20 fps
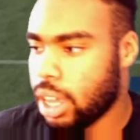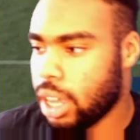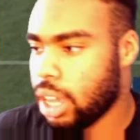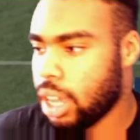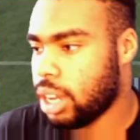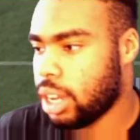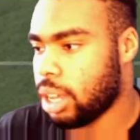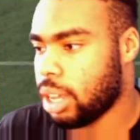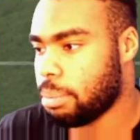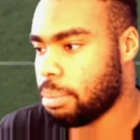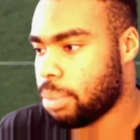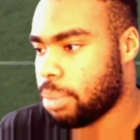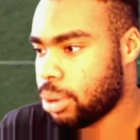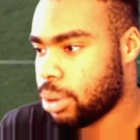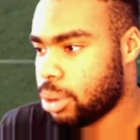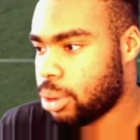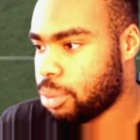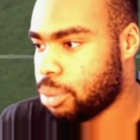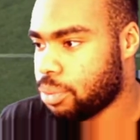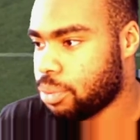And then
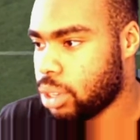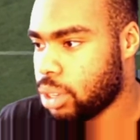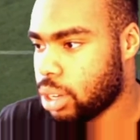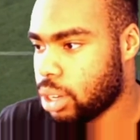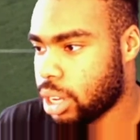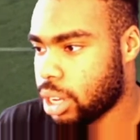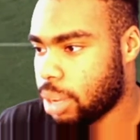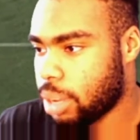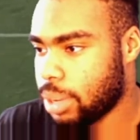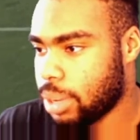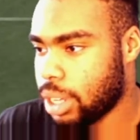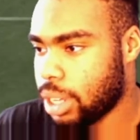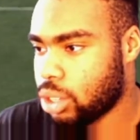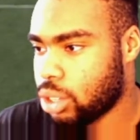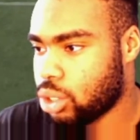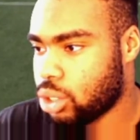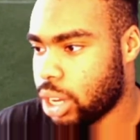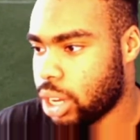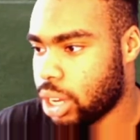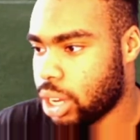boom, you're coming
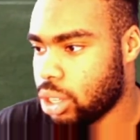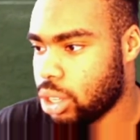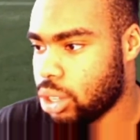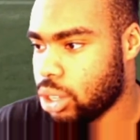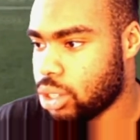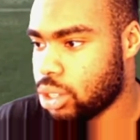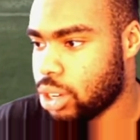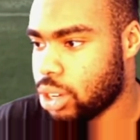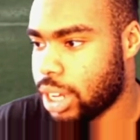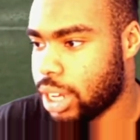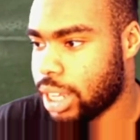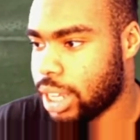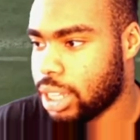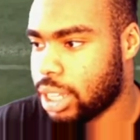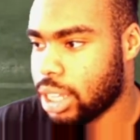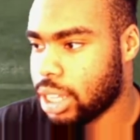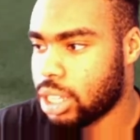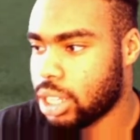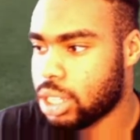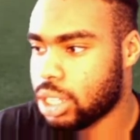in trying to use it like
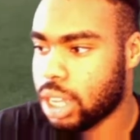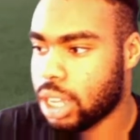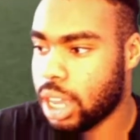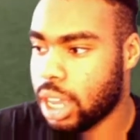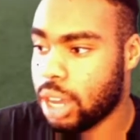this.